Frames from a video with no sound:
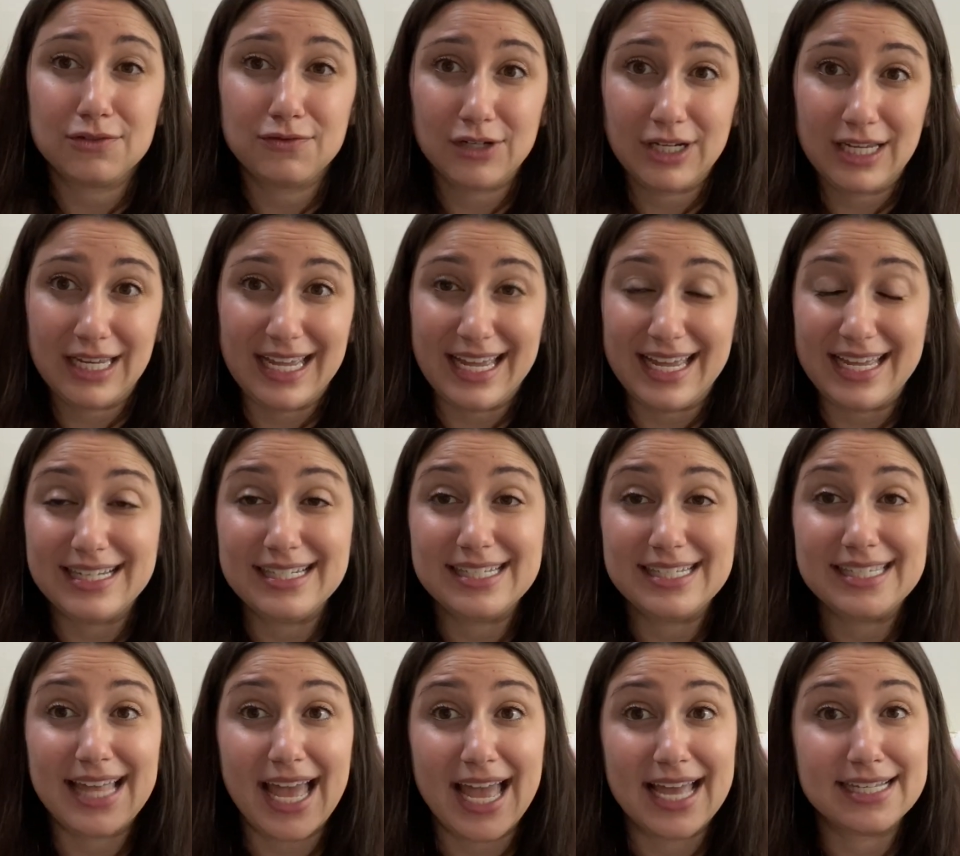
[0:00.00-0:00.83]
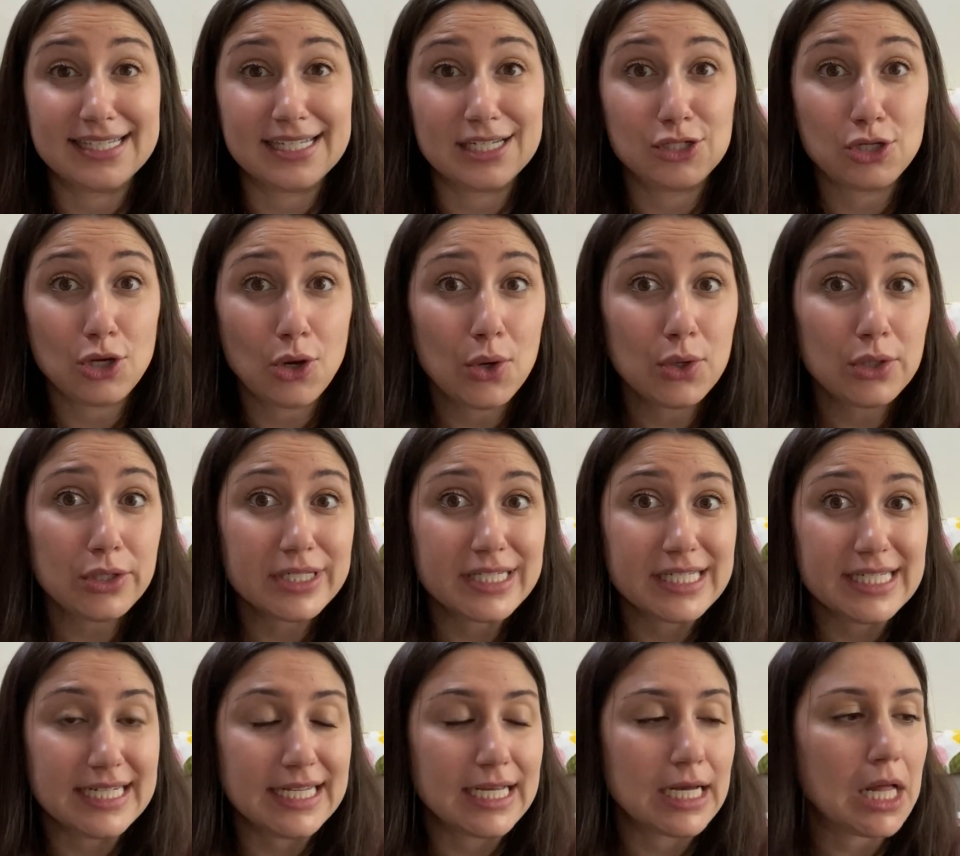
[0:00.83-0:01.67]
for kids, that is a total
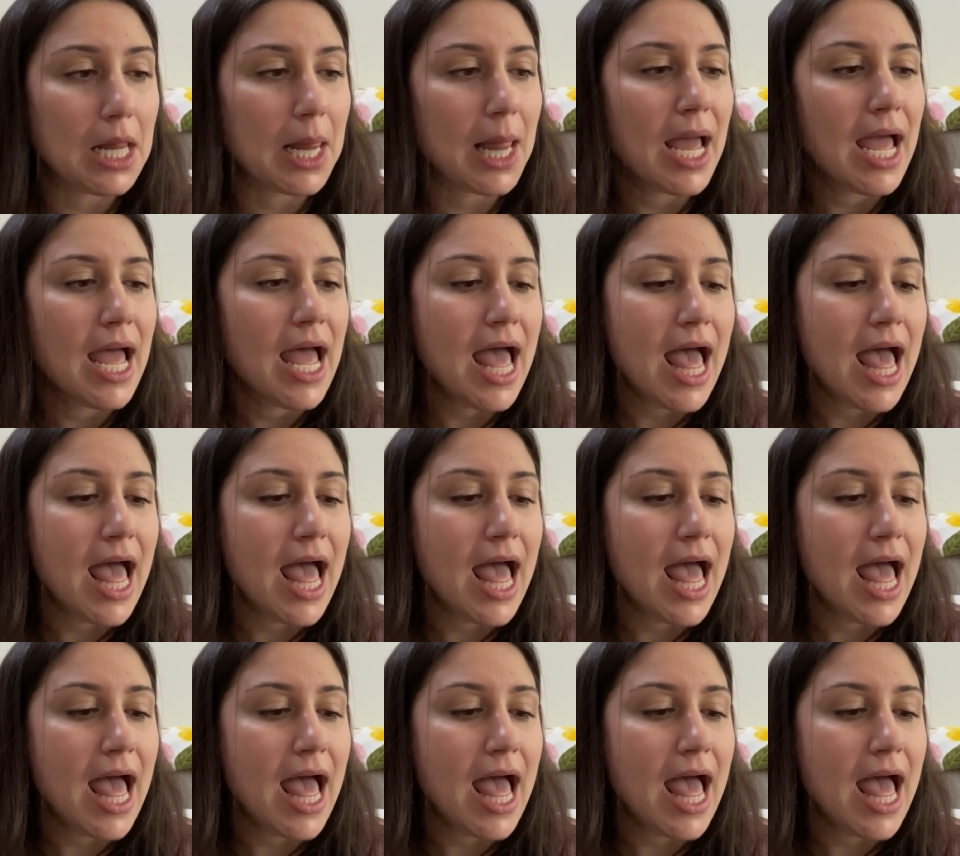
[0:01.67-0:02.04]
steal.